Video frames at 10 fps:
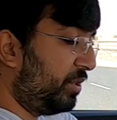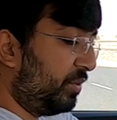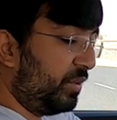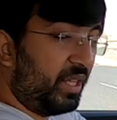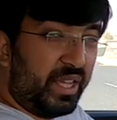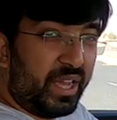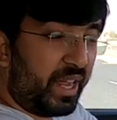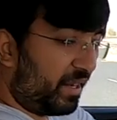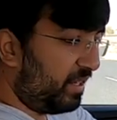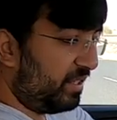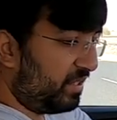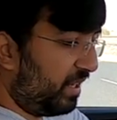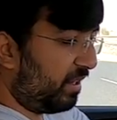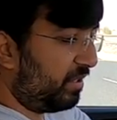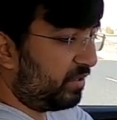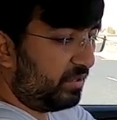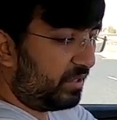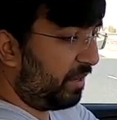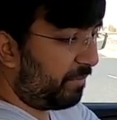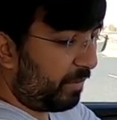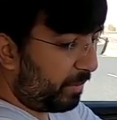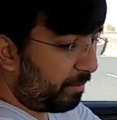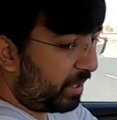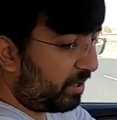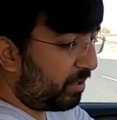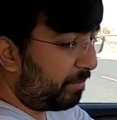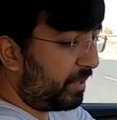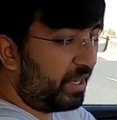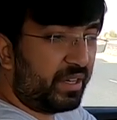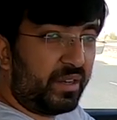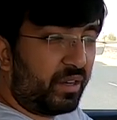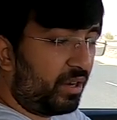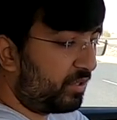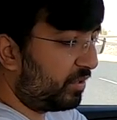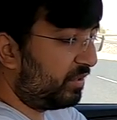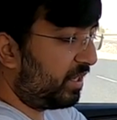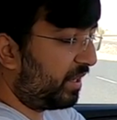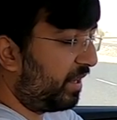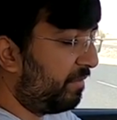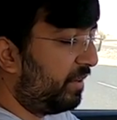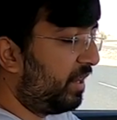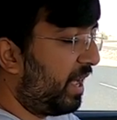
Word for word: to the air conditioning controls straightforward button operated controls are given